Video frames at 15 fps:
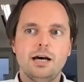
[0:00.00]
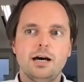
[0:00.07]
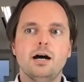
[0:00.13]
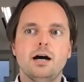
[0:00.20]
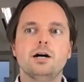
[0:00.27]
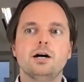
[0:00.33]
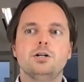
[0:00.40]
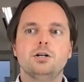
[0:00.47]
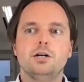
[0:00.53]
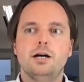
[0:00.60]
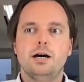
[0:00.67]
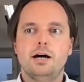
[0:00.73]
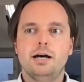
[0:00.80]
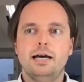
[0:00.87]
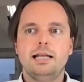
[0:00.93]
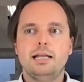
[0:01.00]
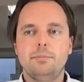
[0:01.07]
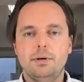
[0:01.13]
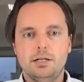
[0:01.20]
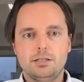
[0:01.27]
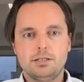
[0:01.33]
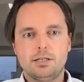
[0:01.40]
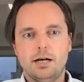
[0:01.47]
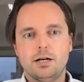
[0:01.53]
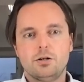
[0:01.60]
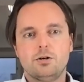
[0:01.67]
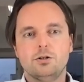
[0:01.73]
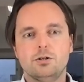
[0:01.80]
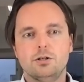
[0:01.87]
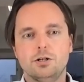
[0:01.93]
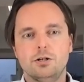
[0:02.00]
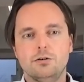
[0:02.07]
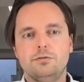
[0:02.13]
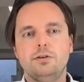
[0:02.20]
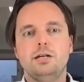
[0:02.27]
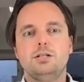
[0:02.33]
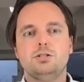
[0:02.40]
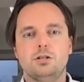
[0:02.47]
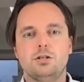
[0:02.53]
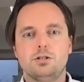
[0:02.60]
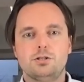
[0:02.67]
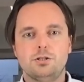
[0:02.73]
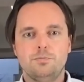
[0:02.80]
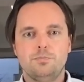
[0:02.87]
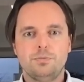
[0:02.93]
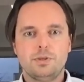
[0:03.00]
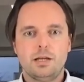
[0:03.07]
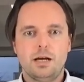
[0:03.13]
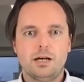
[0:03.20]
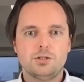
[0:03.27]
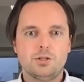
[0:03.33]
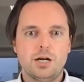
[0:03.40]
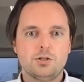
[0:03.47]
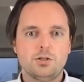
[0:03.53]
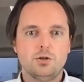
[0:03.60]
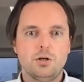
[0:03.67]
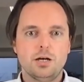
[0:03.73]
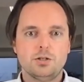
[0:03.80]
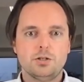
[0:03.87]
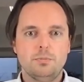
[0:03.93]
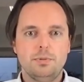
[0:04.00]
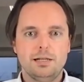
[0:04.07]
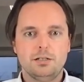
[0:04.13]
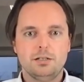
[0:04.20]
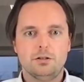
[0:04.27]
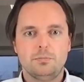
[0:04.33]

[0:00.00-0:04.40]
other elements and core features as you build your